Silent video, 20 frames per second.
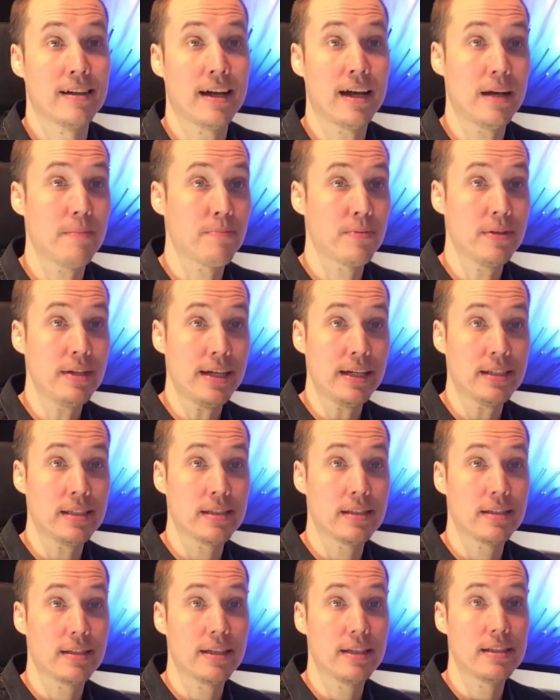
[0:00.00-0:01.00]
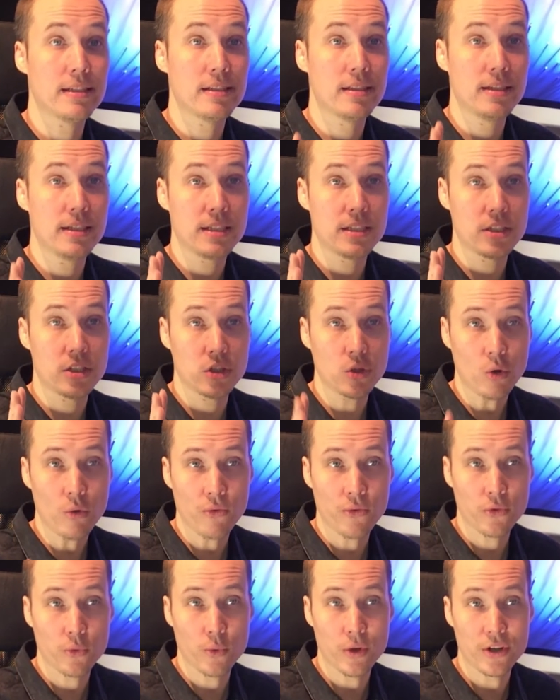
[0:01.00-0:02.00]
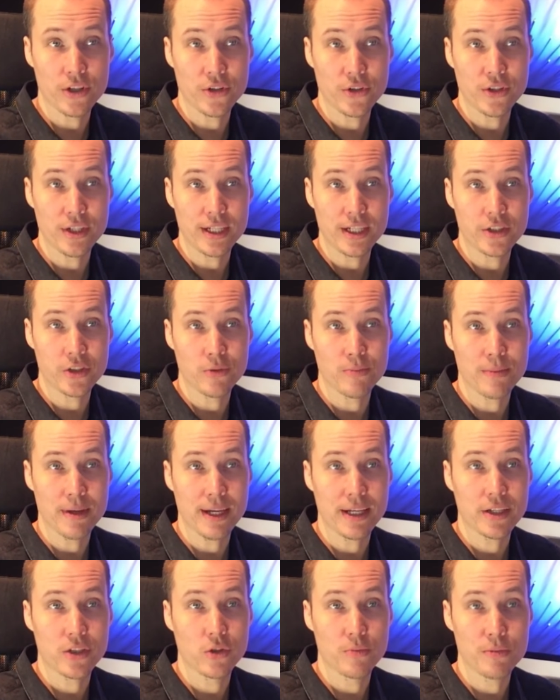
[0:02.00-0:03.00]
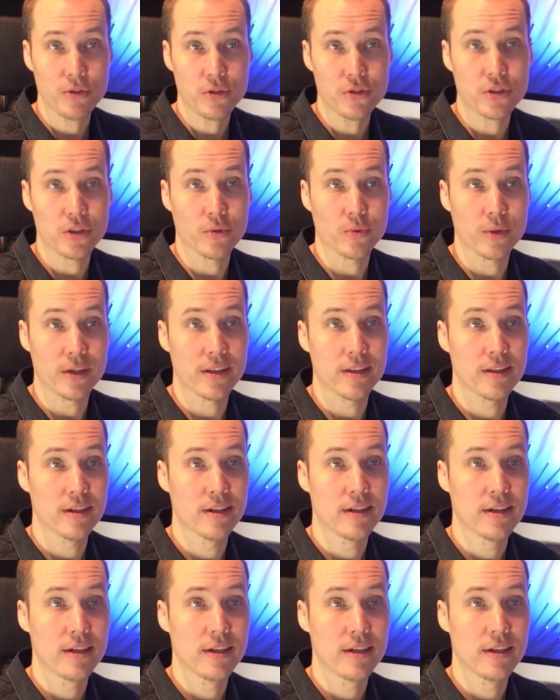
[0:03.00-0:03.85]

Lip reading: Up next is the software you need to make your music with.